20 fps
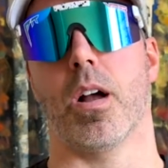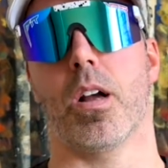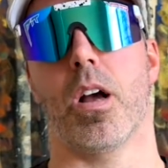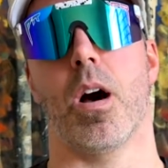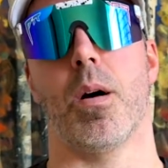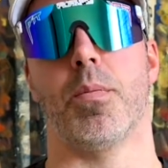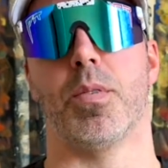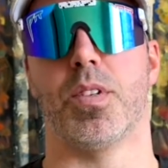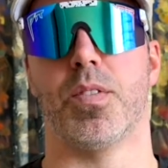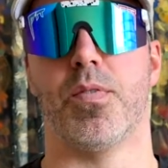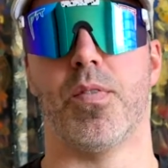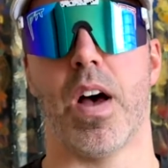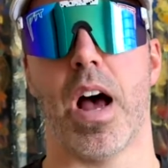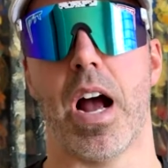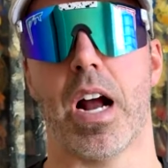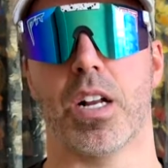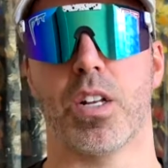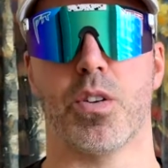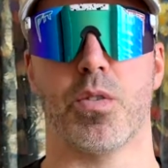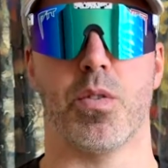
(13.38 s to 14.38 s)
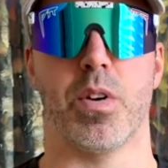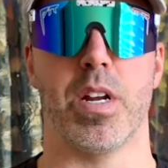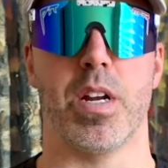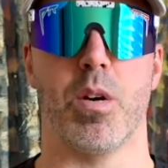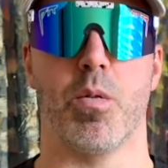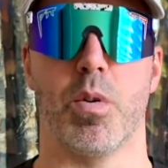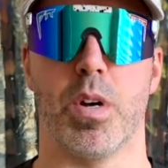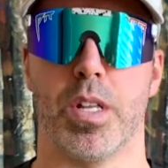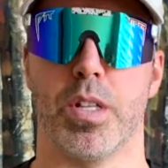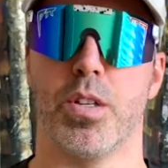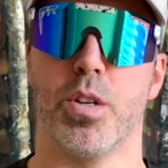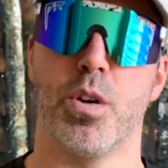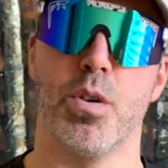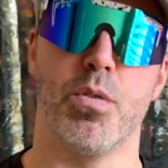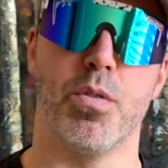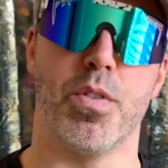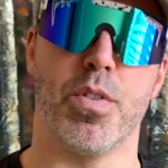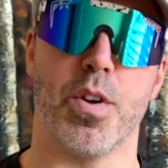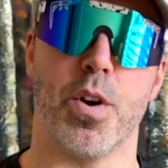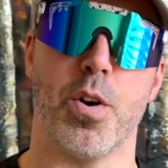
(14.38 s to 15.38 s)
comes factory with
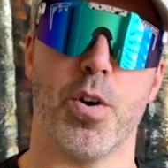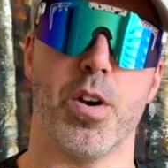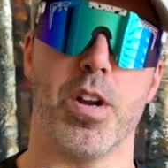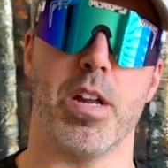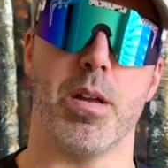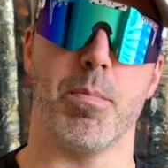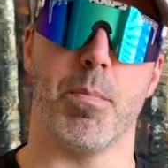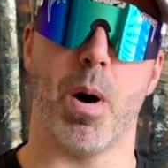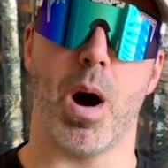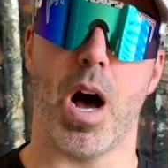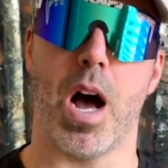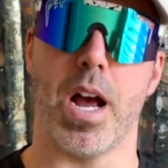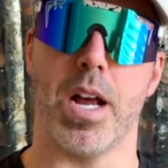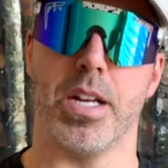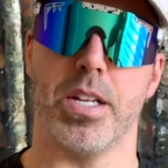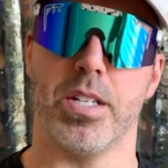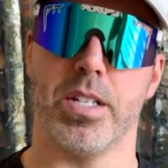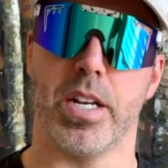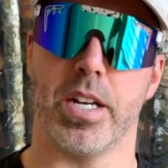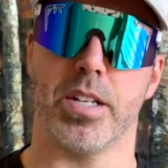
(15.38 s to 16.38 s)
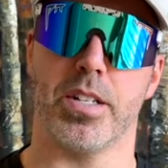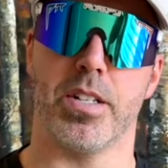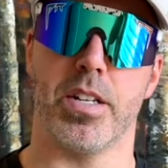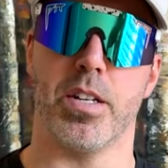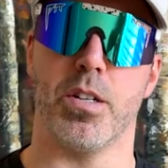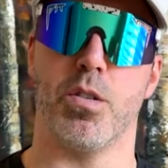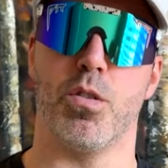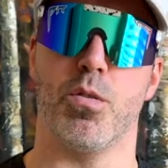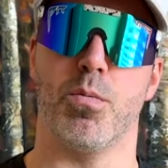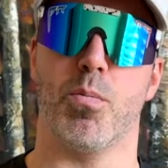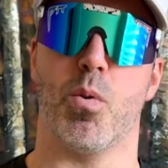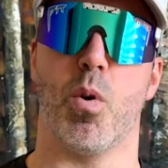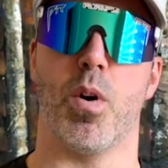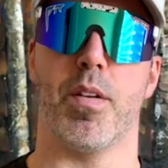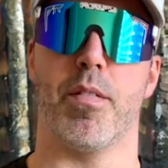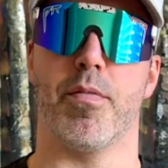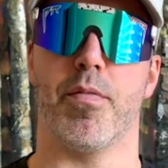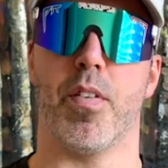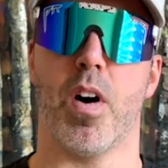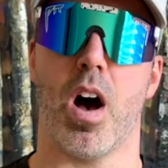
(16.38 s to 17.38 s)
230 by
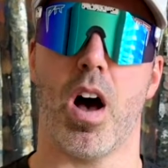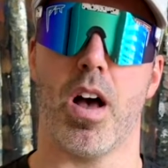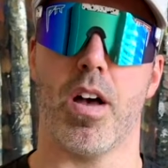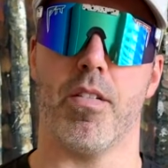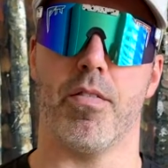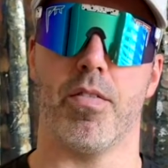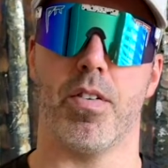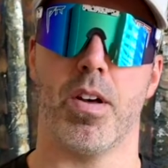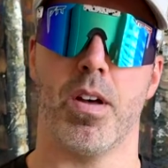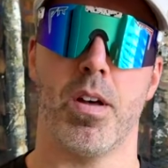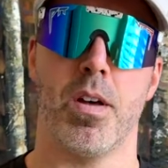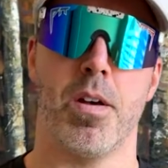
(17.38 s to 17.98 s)
62.5.